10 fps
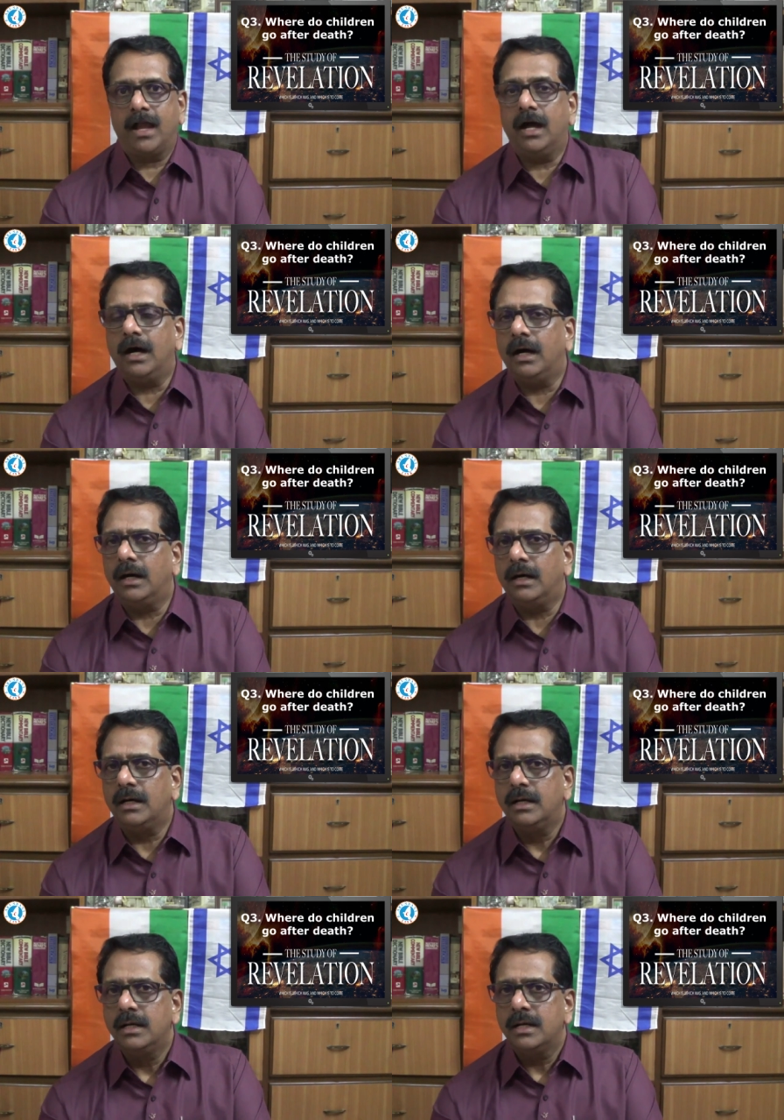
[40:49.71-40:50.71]
uh,
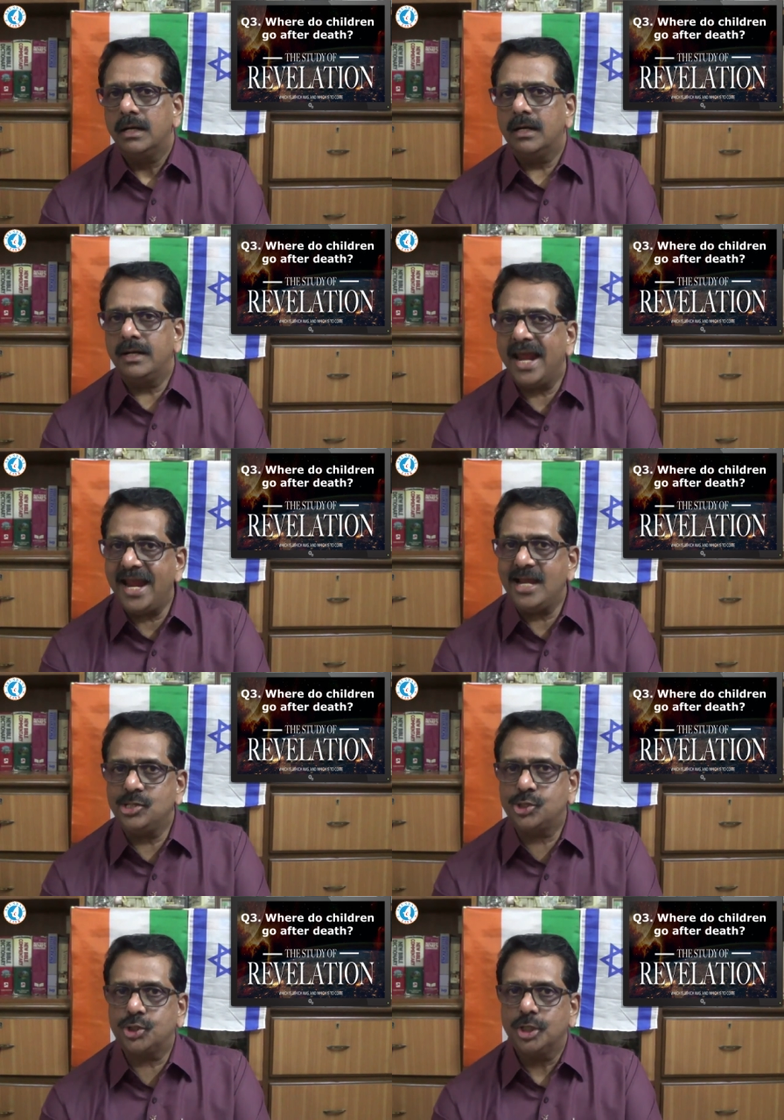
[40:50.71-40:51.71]
an
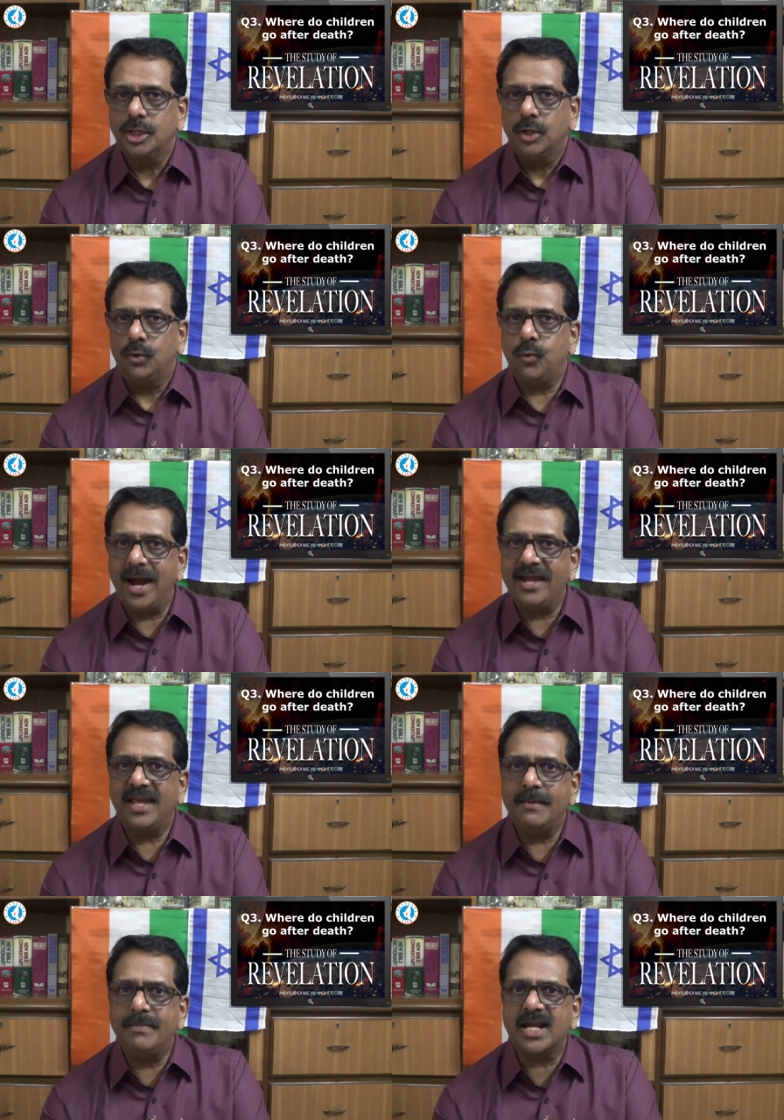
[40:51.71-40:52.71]
age where
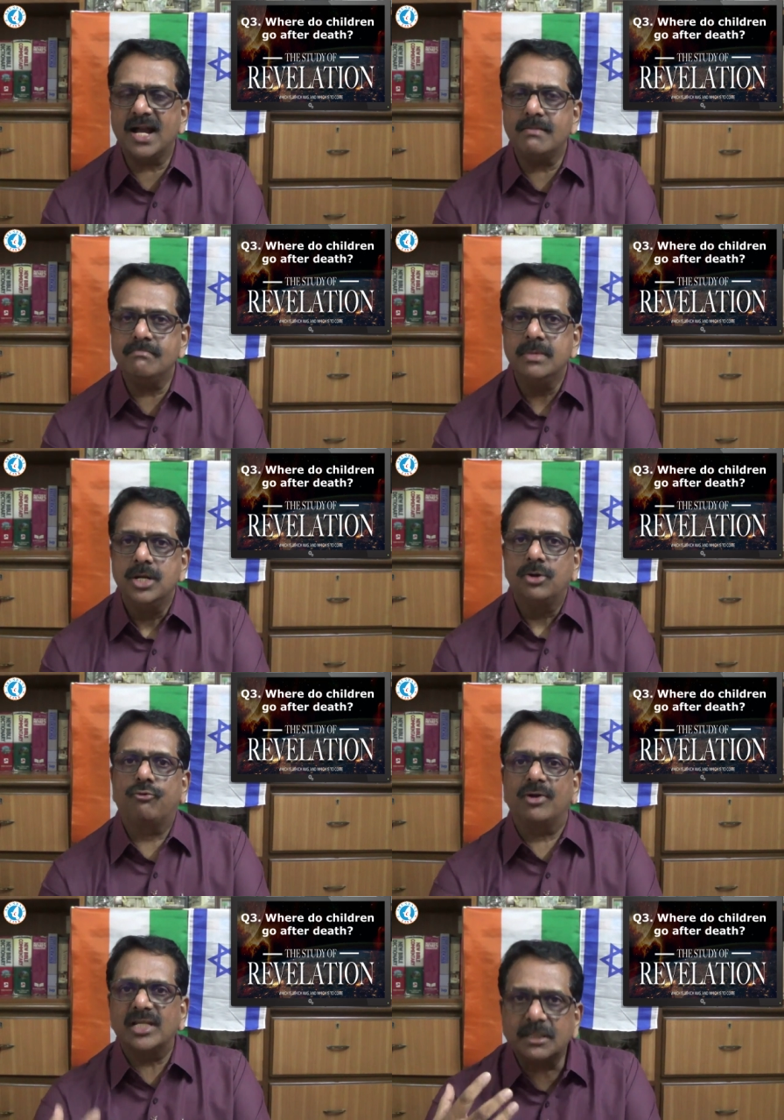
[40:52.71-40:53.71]
they become
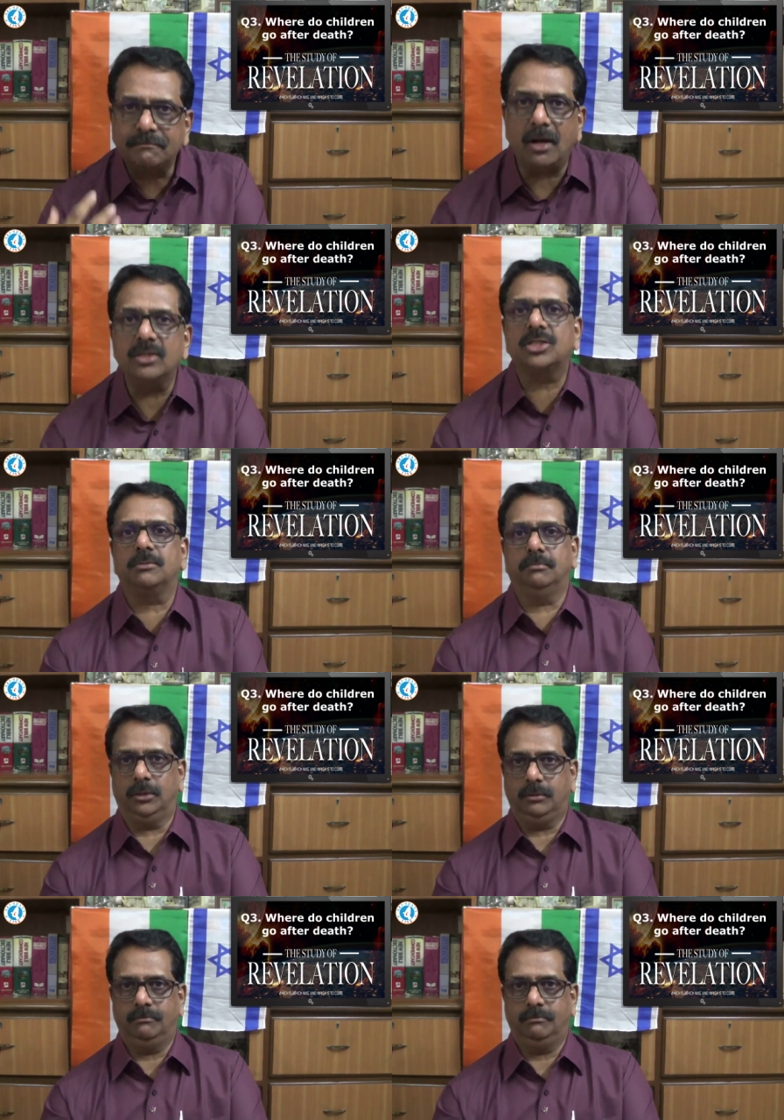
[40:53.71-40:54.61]
responsible